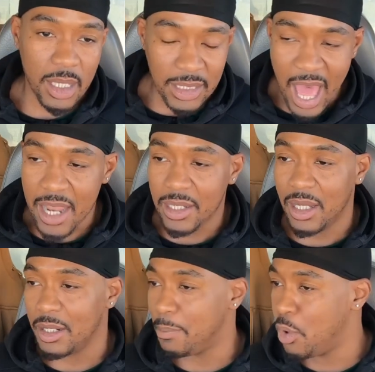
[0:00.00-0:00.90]
a lot
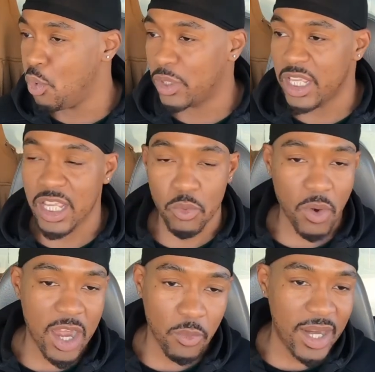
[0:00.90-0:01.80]
of the Pookie
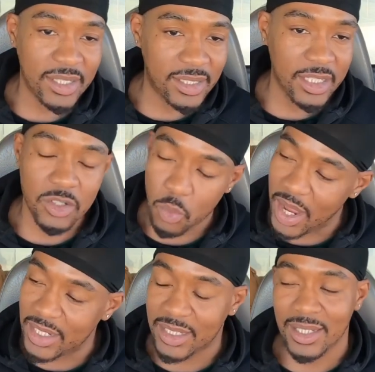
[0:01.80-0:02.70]
and Ray Ray
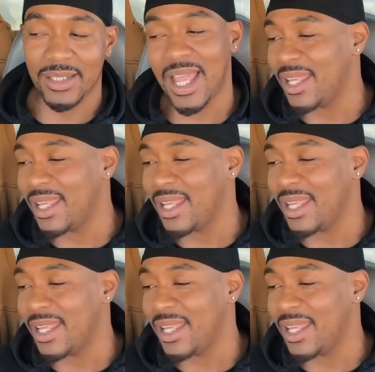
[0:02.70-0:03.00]
situations.